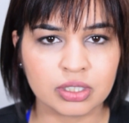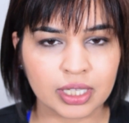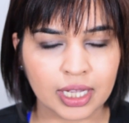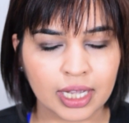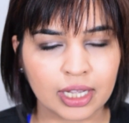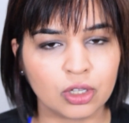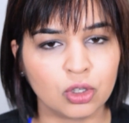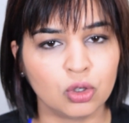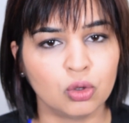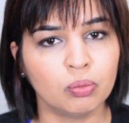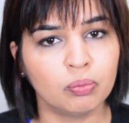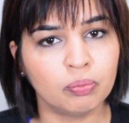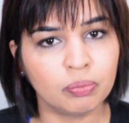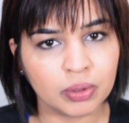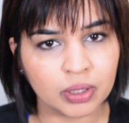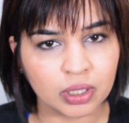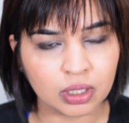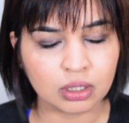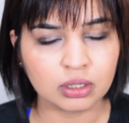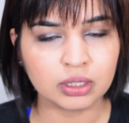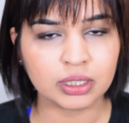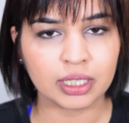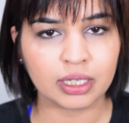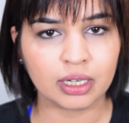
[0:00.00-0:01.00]
that you
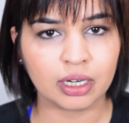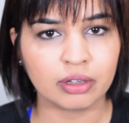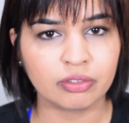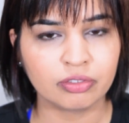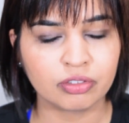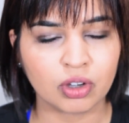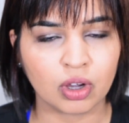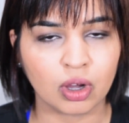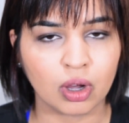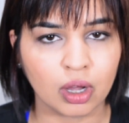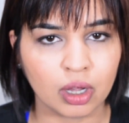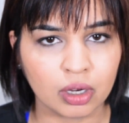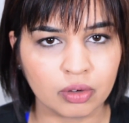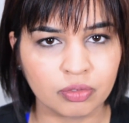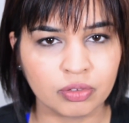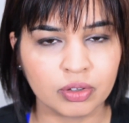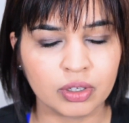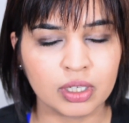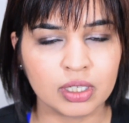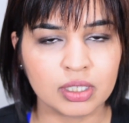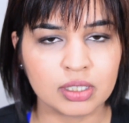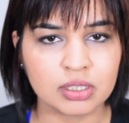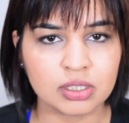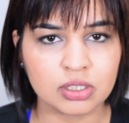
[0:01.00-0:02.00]
build enough
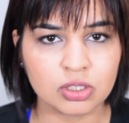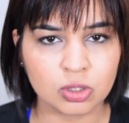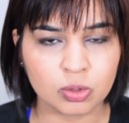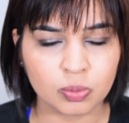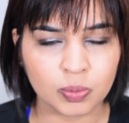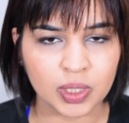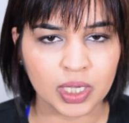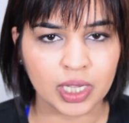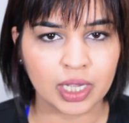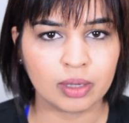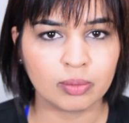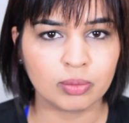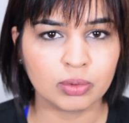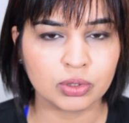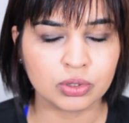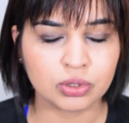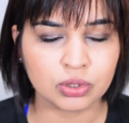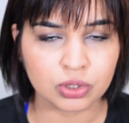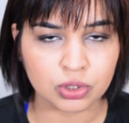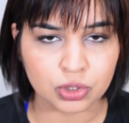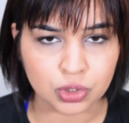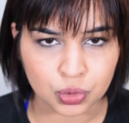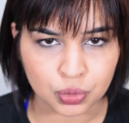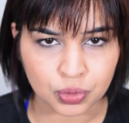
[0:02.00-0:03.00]
confidence to be able
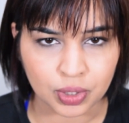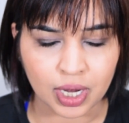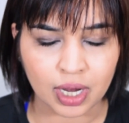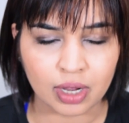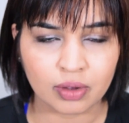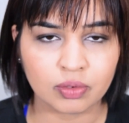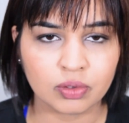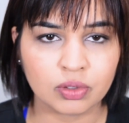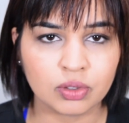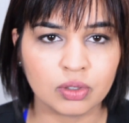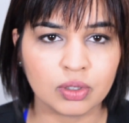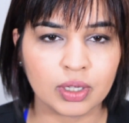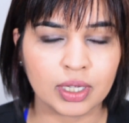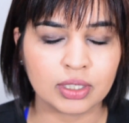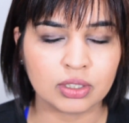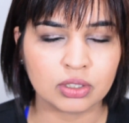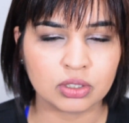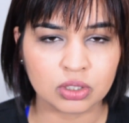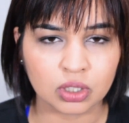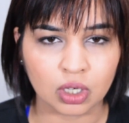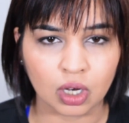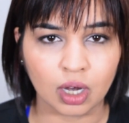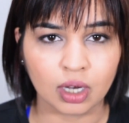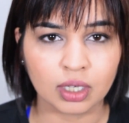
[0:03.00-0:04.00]
to travel and
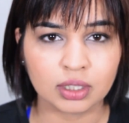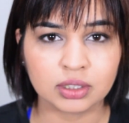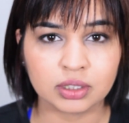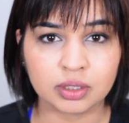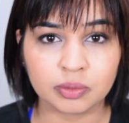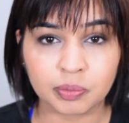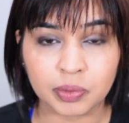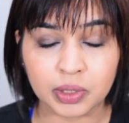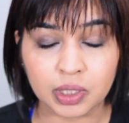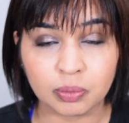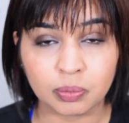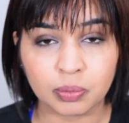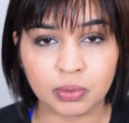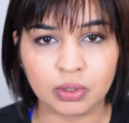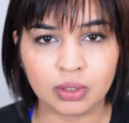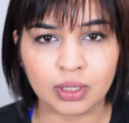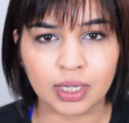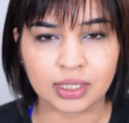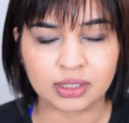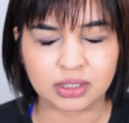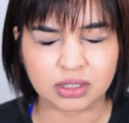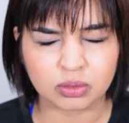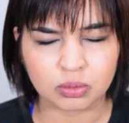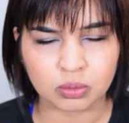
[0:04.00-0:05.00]
talk to people
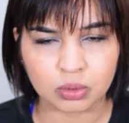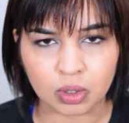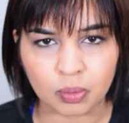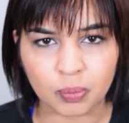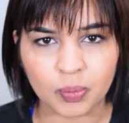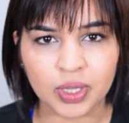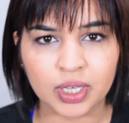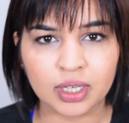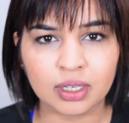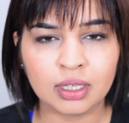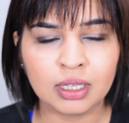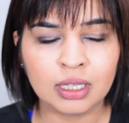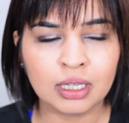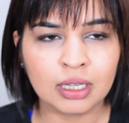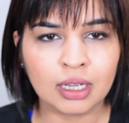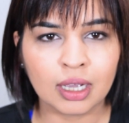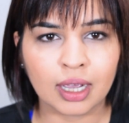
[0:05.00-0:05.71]
as a woman.